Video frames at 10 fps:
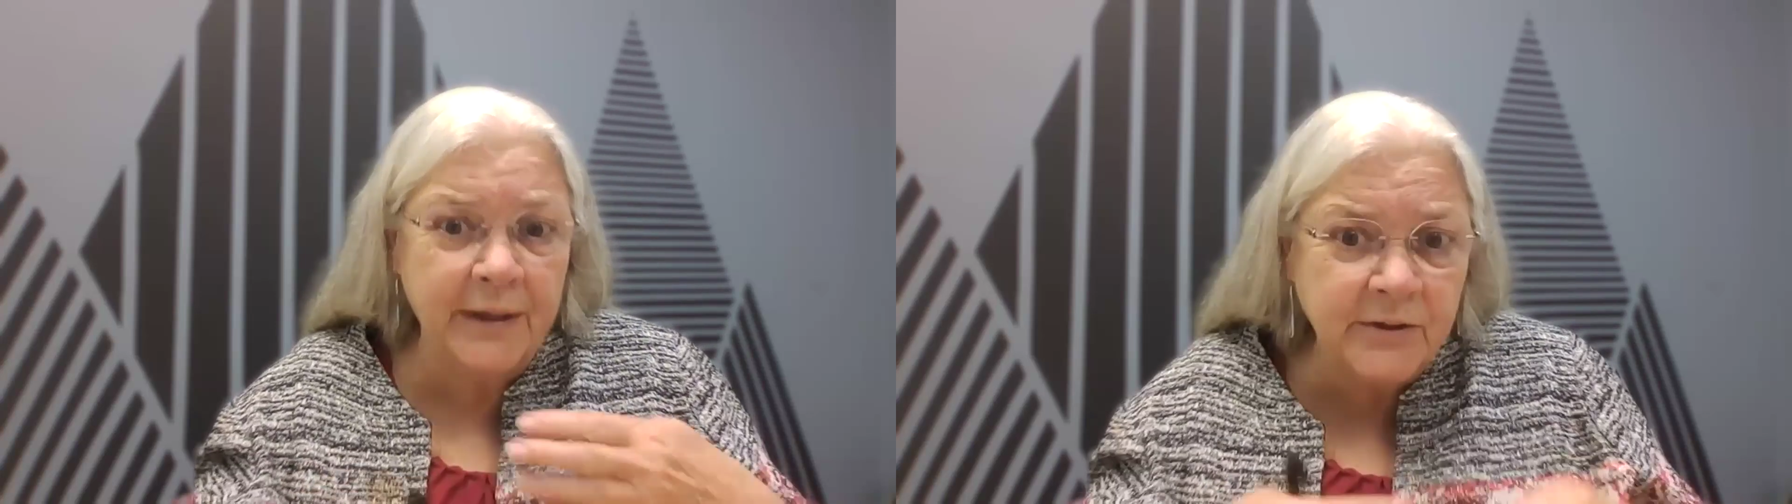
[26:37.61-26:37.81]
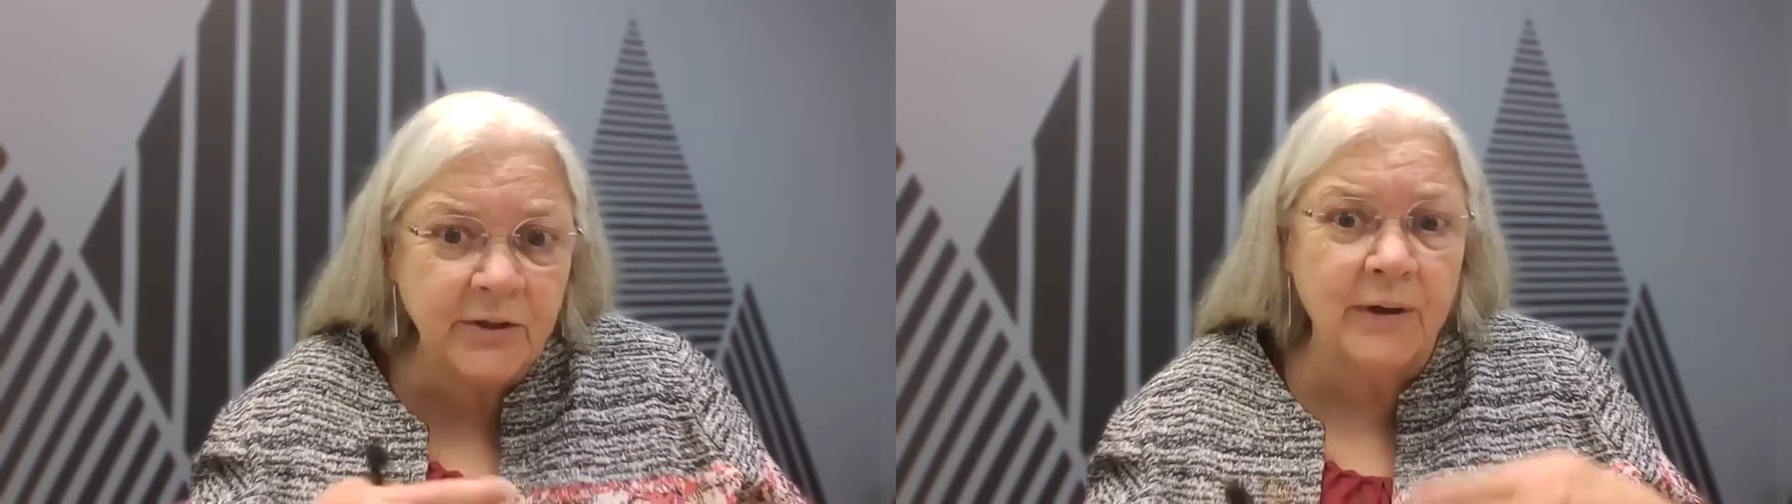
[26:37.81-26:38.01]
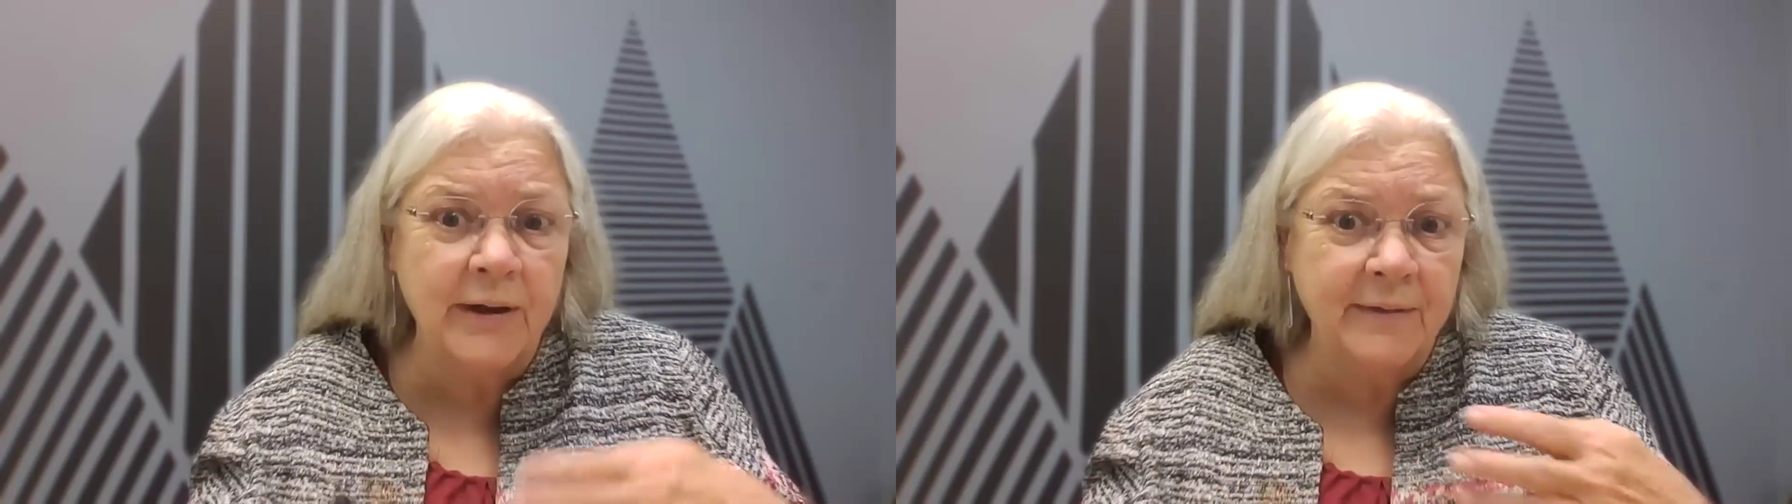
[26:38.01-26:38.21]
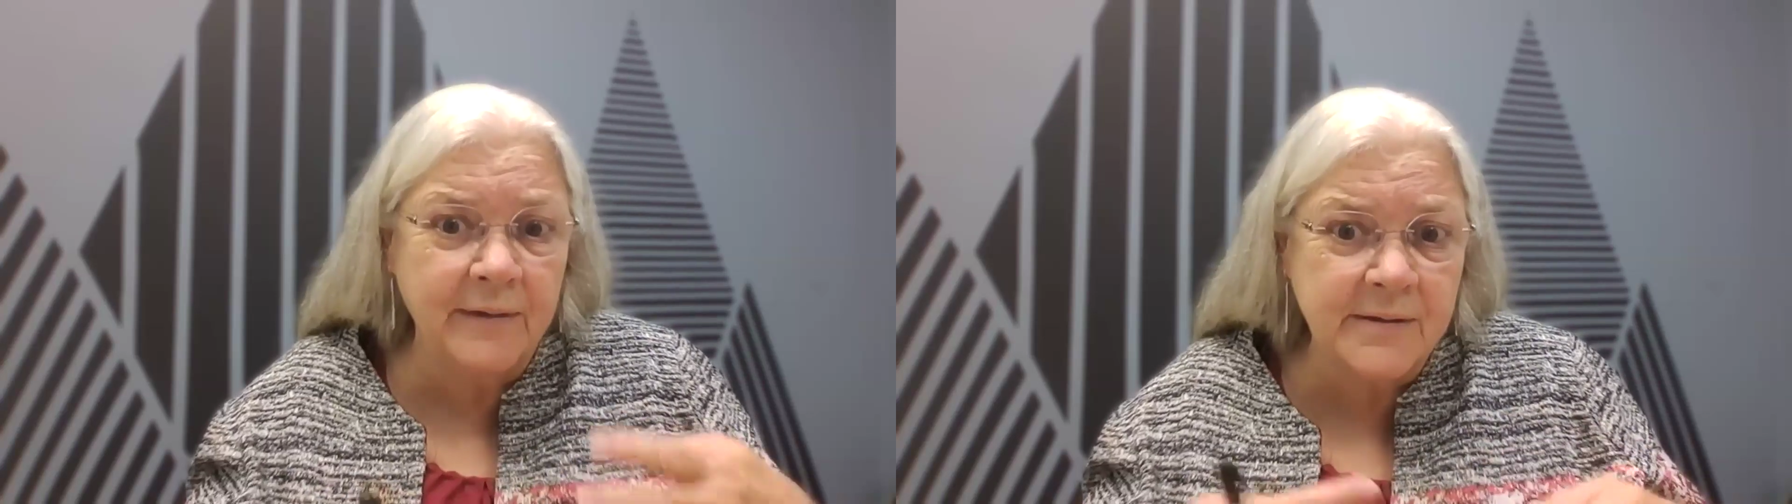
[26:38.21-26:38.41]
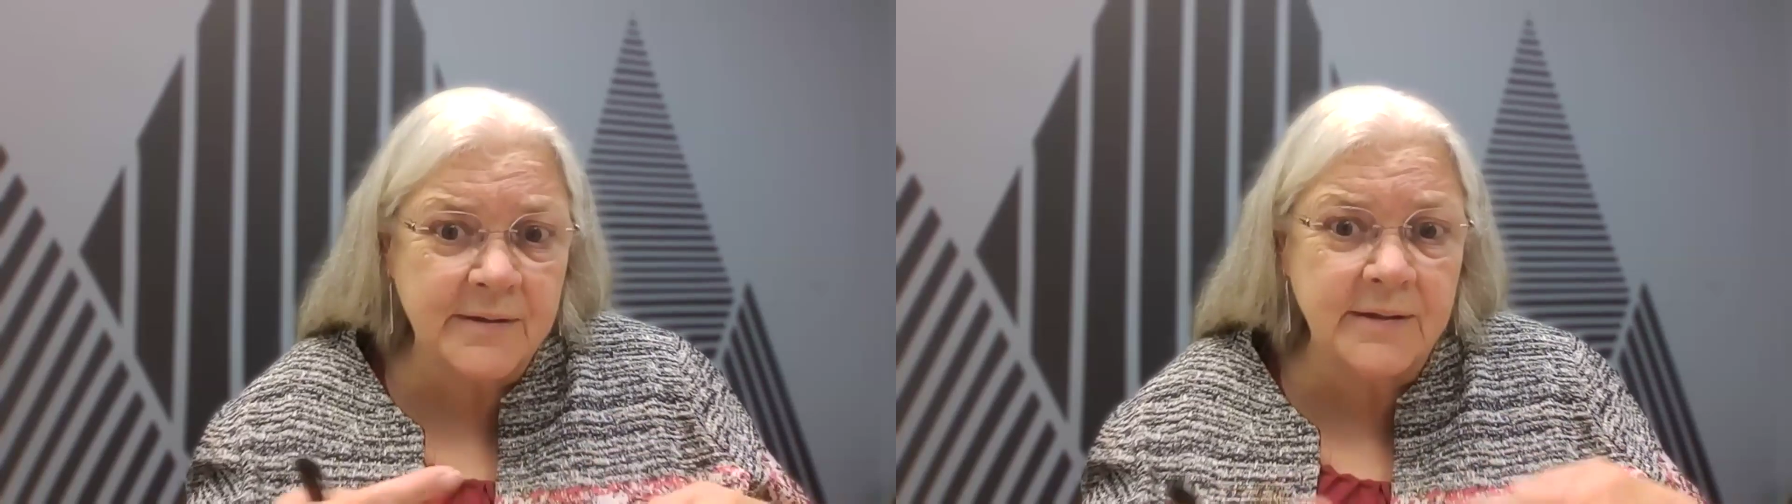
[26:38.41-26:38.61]
integrate
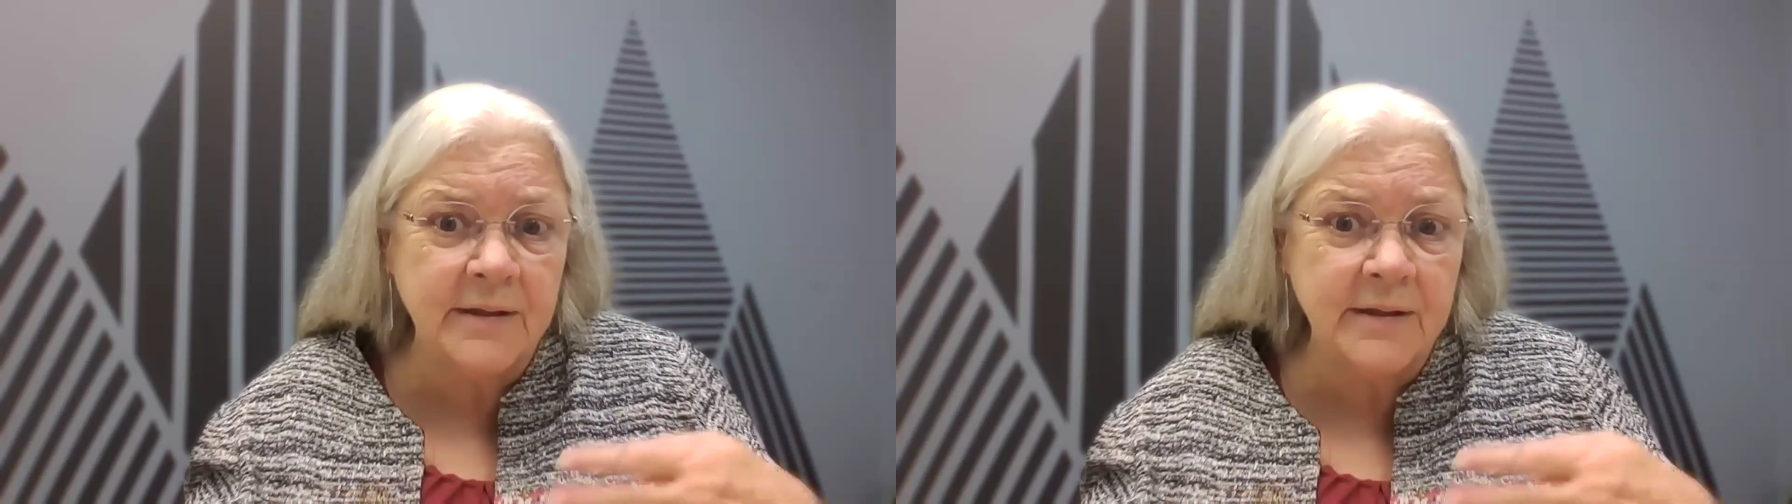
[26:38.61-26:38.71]
this